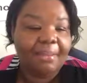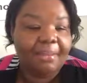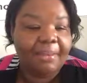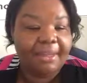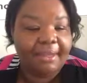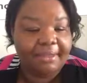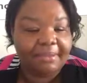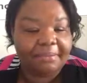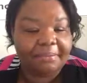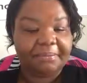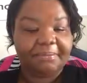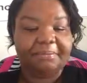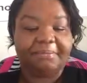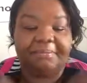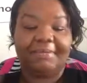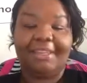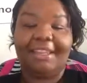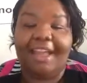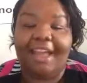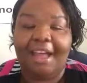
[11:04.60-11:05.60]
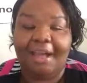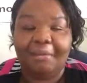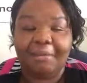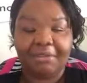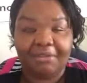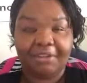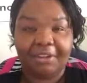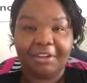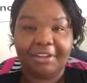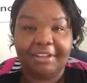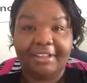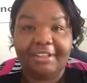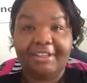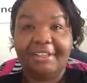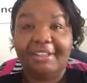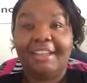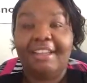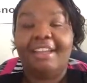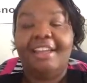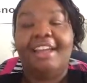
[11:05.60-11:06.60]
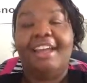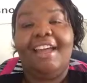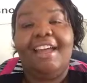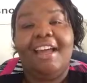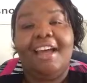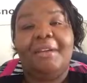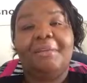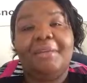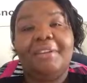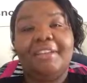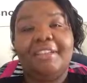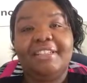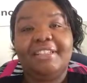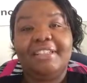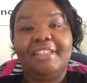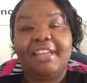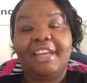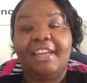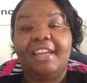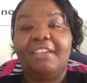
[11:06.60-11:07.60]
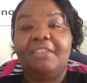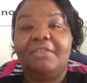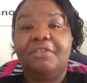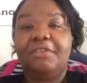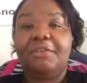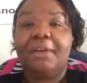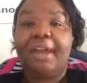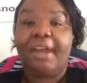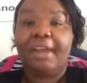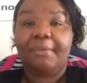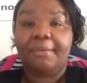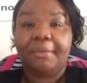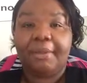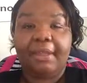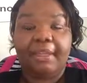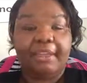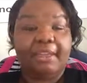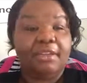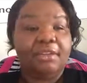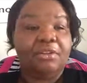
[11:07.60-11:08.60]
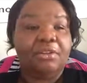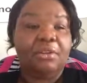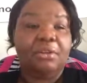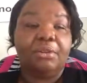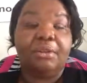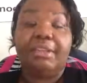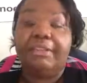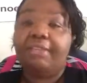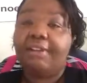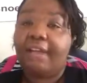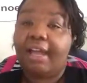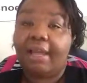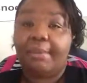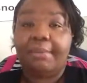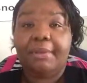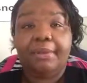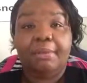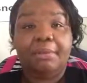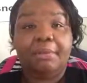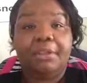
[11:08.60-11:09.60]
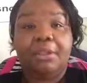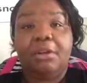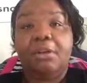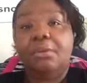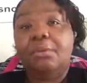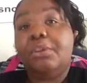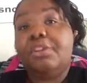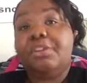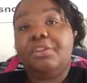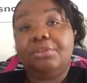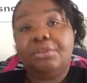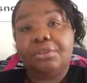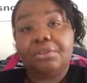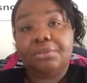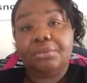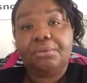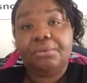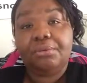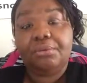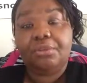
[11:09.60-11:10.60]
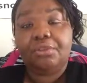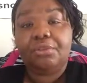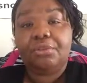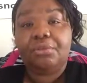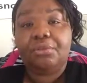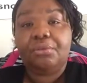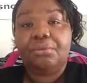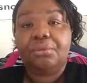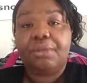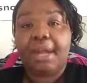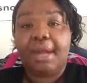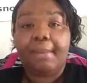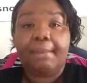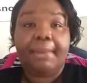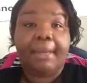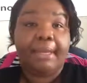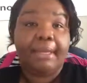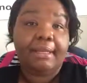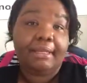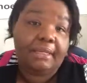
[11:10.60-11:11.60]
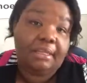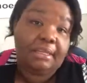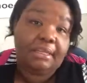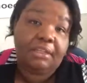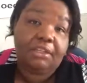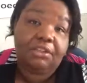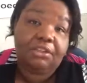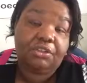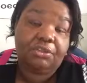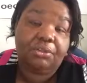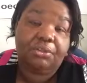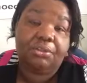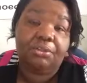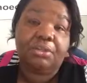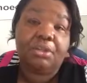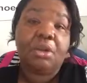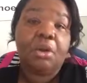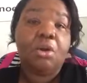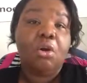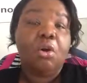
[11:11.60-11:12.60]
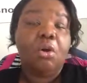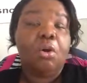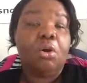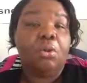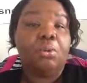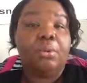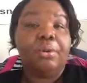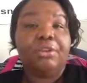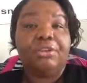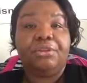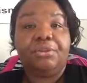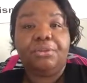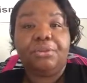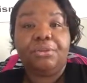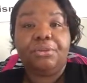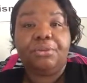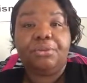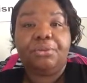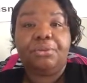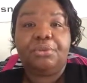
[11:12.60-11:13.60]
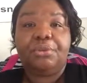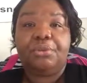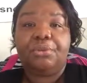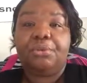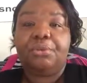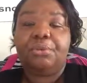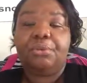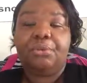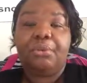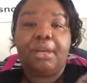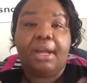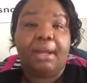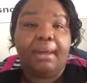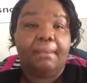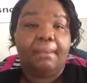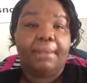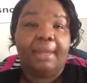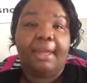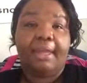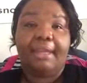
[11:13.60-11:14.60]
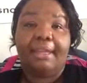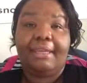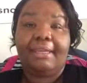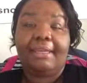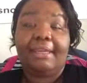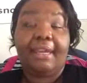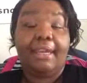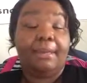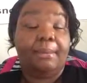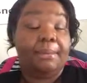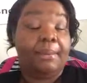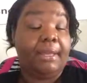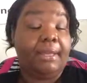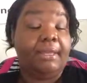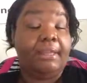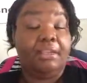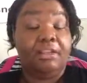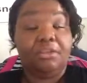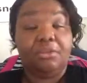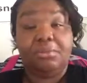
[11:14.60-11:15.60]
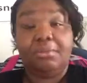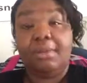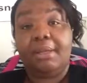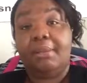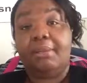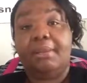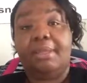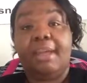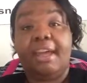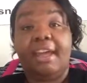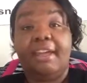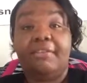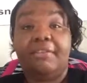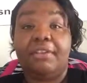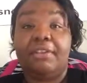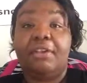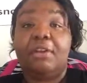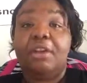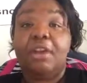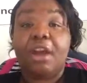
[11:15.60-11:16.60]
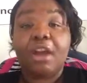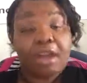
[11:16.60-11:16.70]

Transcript: But I move on. I'm here to say if you have pain, leave a comment below what you do to combat knee issues or what you do to combat any kind of pain that you may be having.